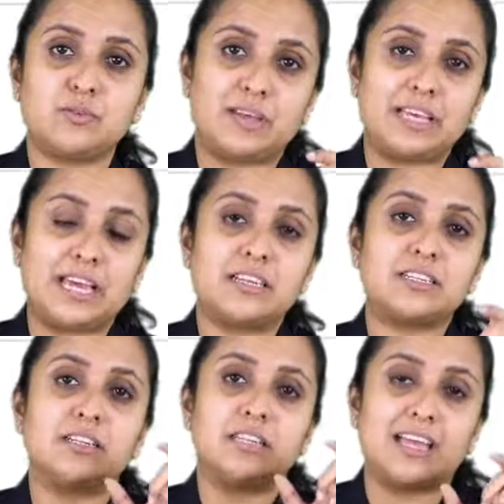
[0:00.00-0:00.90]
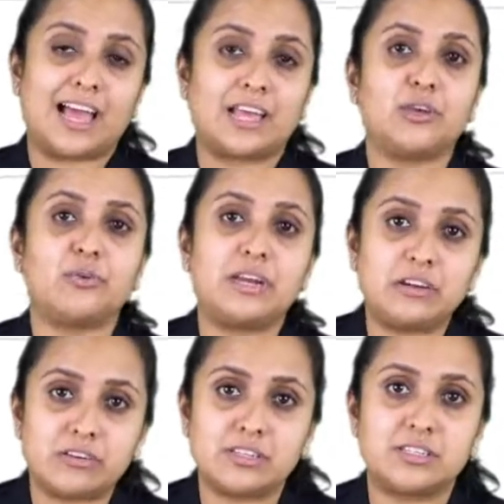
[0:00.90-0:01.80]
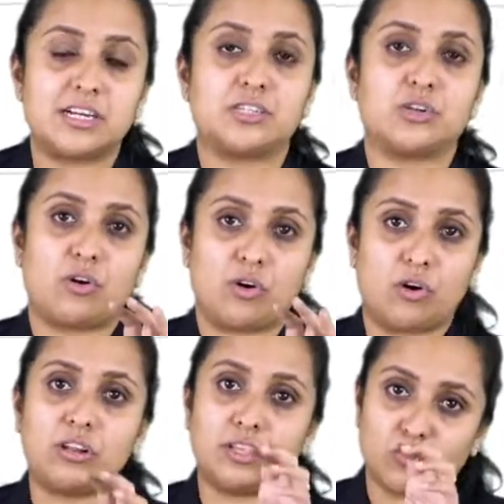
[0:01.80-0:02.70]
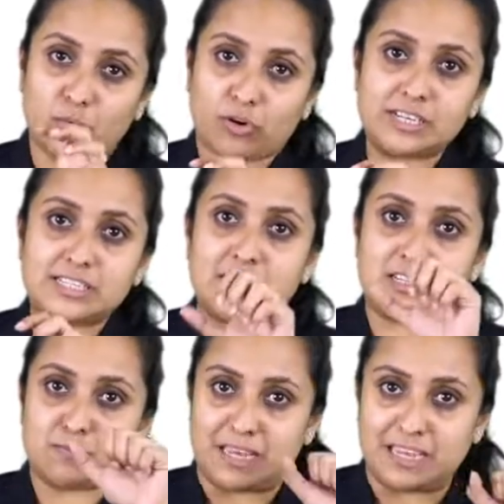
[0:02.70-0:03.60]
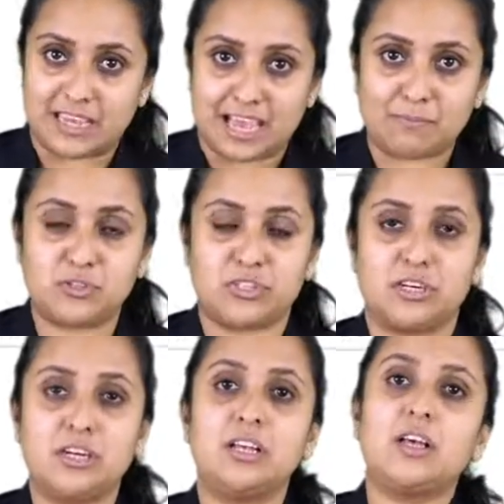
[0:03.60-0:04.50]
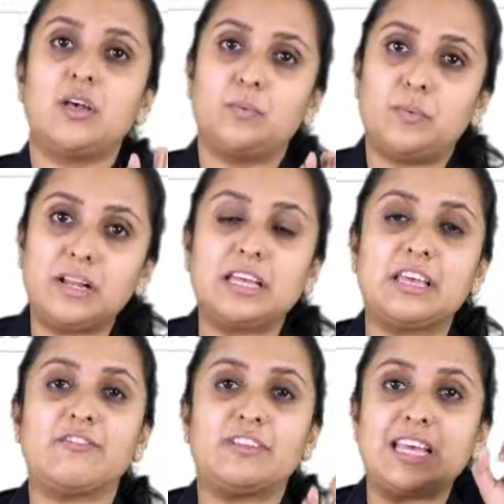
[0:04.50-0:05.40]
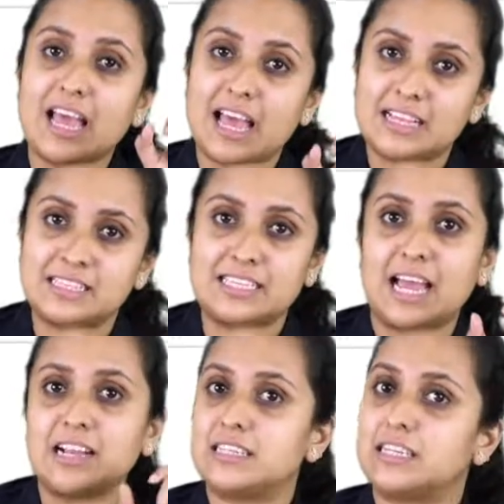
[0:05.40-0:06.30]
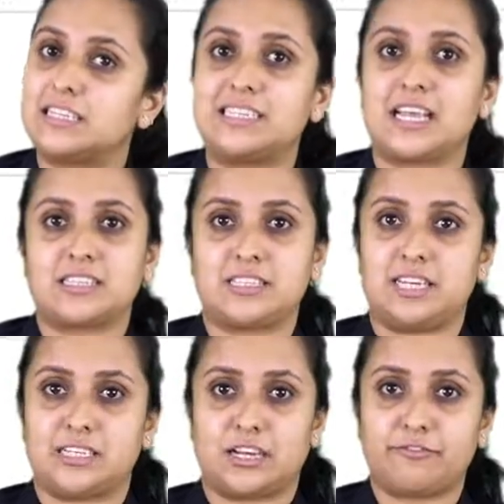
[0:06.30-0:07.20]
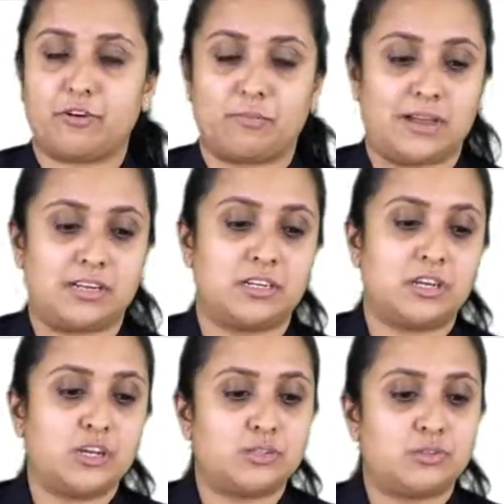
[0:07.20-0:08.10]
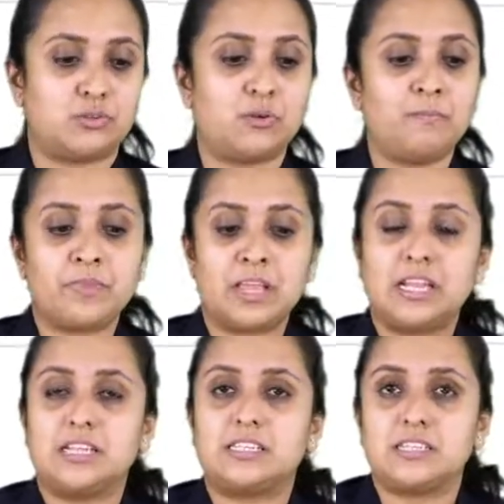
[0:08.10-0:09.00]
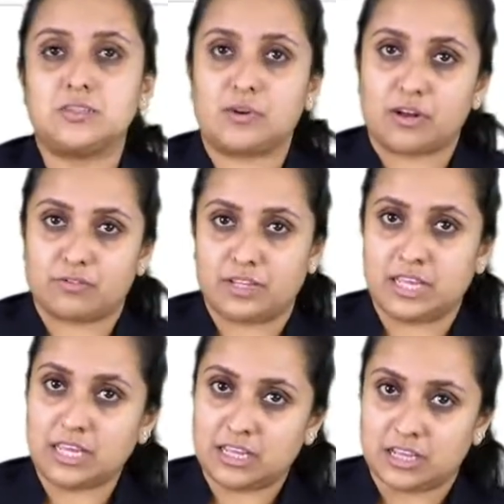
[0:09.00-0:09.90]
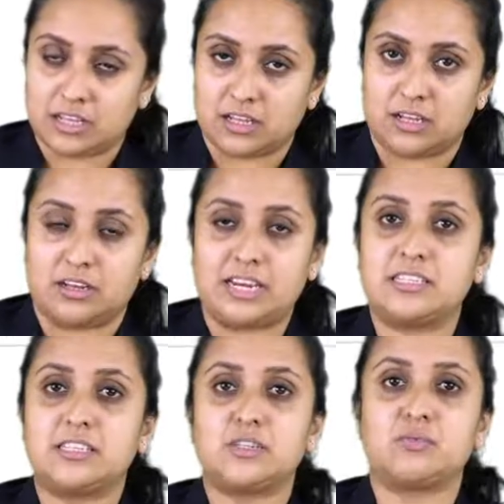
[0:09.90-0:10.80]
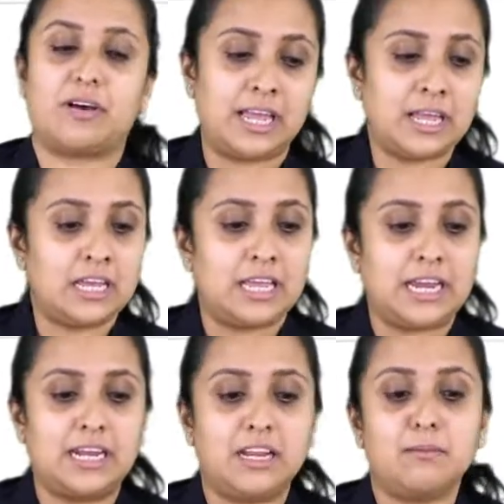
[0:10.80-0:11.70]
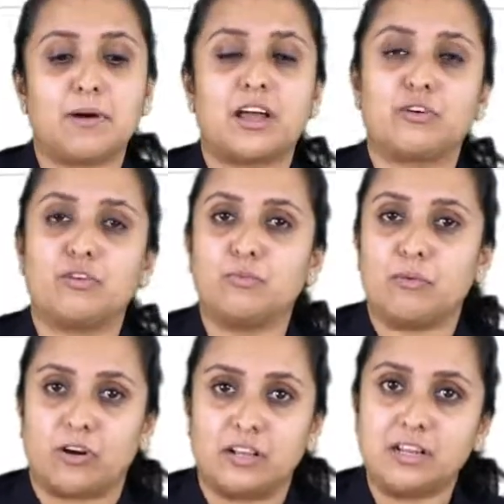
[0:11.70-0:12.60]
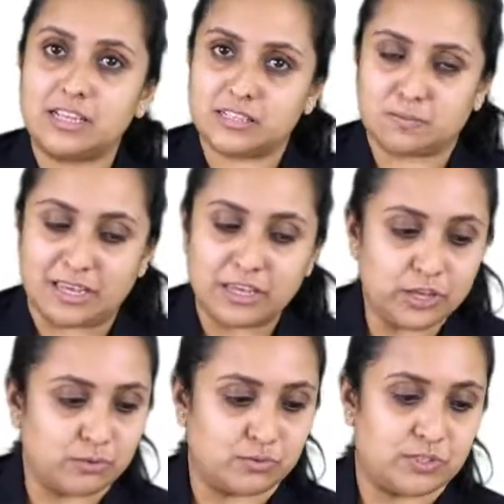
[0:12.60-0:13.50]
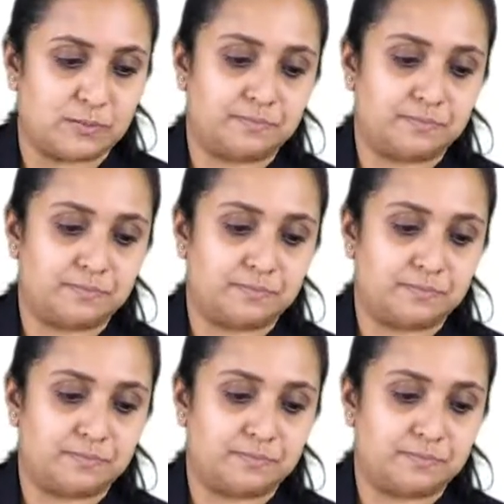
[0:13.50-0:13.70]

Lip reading: we get the accurate result or the voice that is being captured will give the exact text data format. So, this is one of the reasons why hidden Markov model is being used.